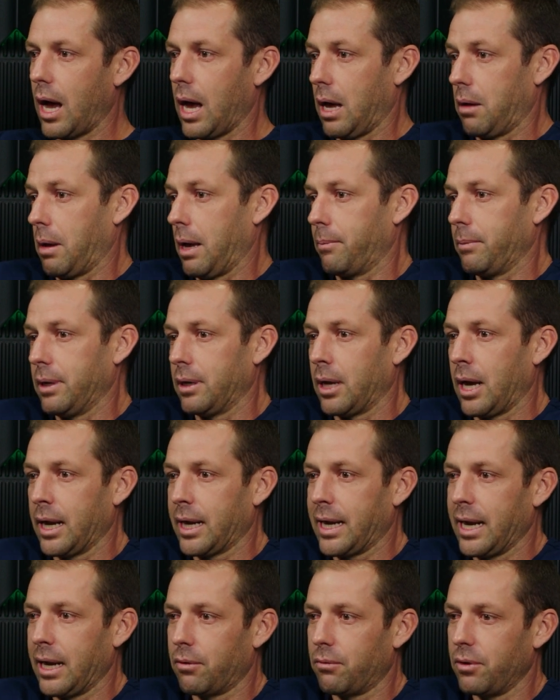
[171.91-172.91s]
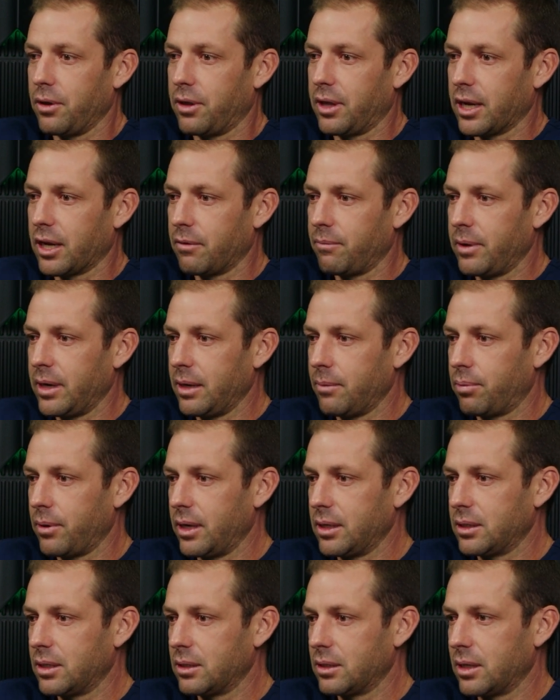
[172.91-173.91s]
I mean, I can't really think of many
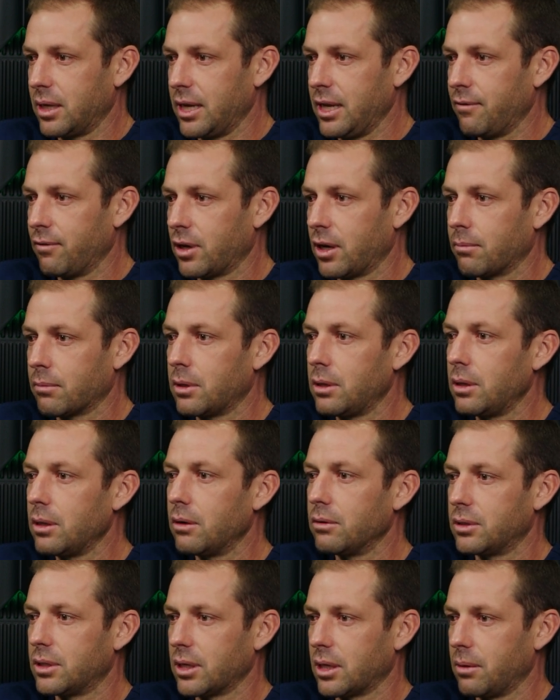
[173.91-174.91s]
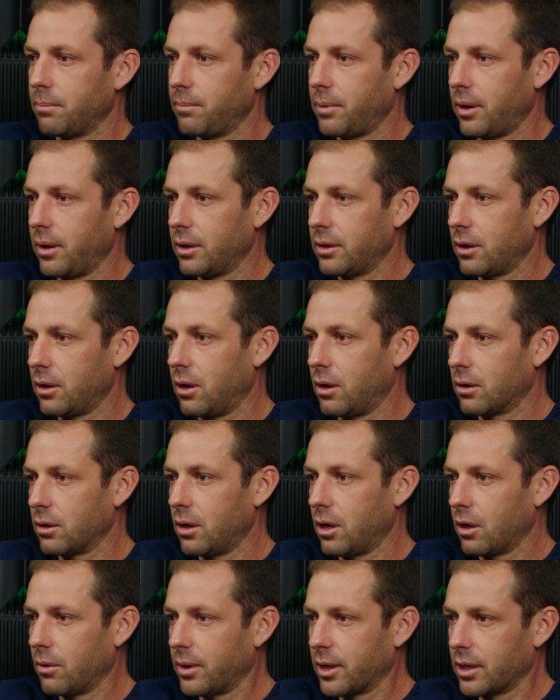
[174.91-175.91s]
places that even come close to comparing to Hong
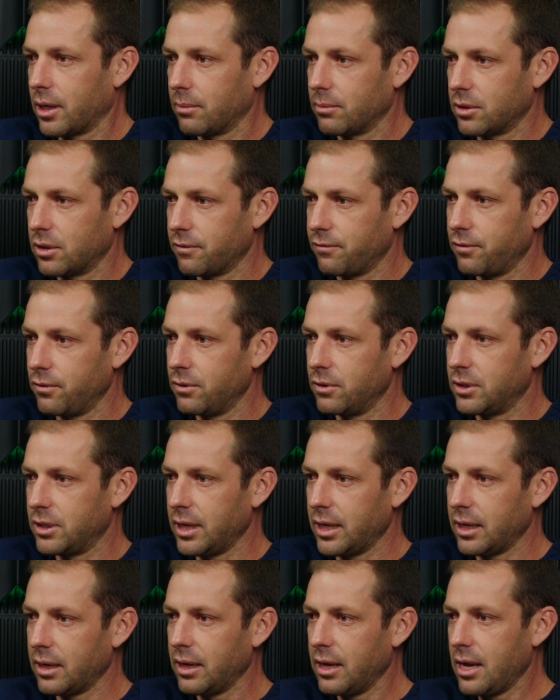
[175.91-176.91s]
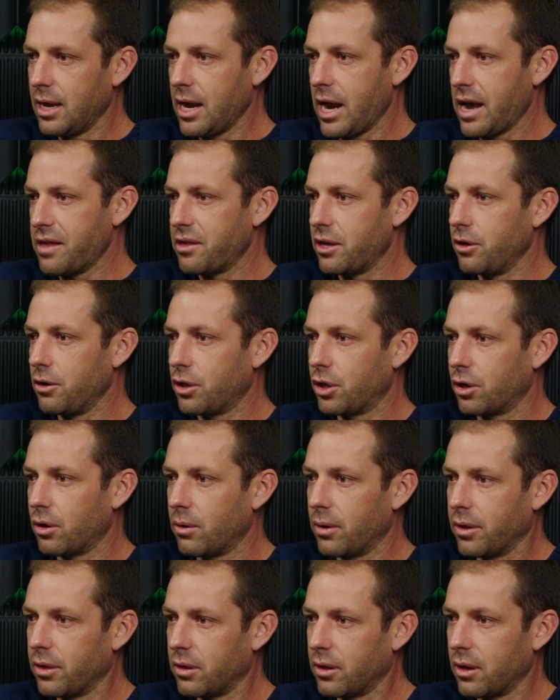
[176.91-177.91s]
Kong when it comes to the food scene. And then you throw
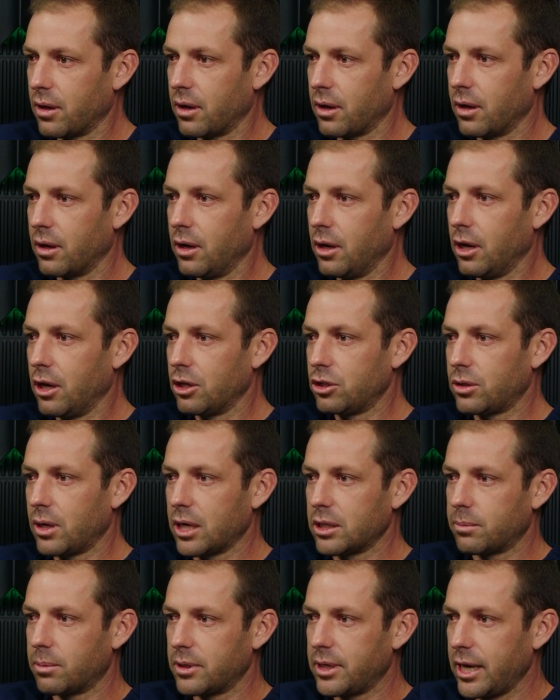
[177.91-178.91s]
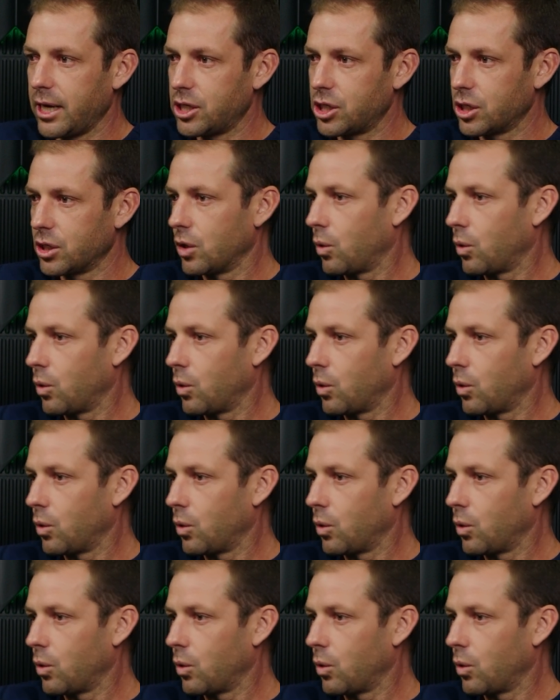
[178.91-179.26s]
in the transportation, the